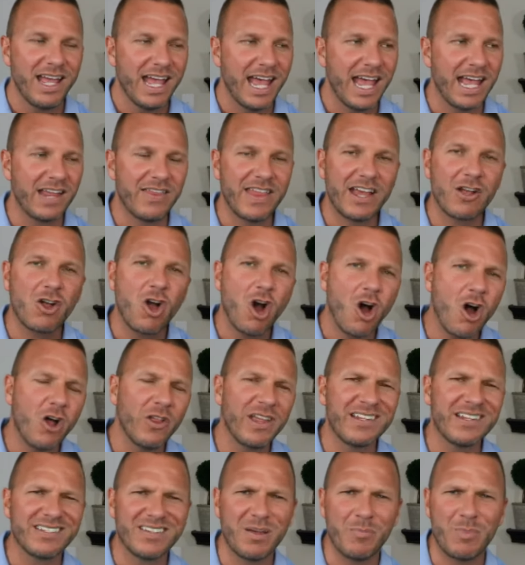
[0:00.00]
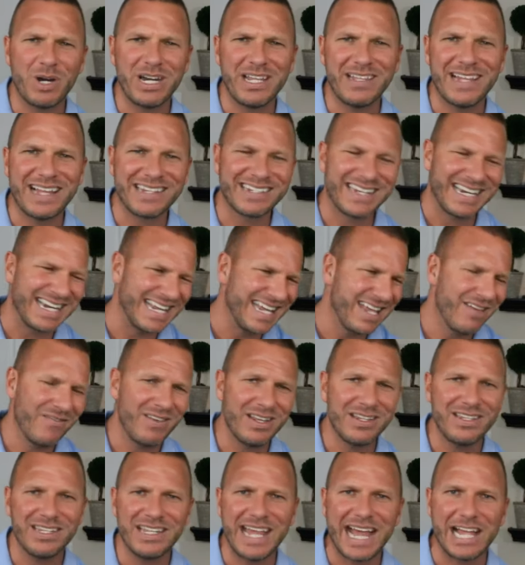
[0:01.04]
and then calling somebody that's going to give
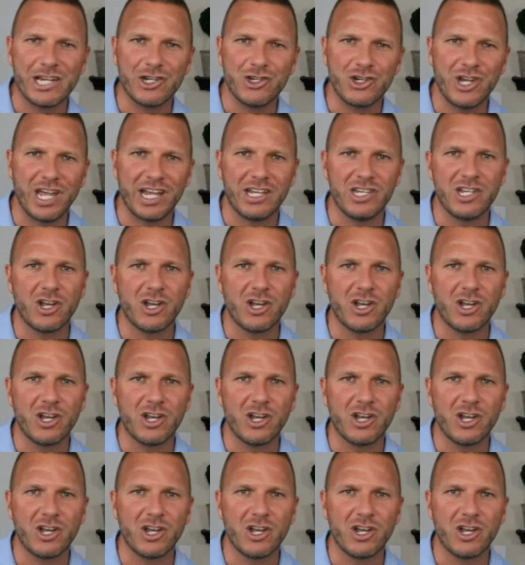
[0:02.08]
into that shit.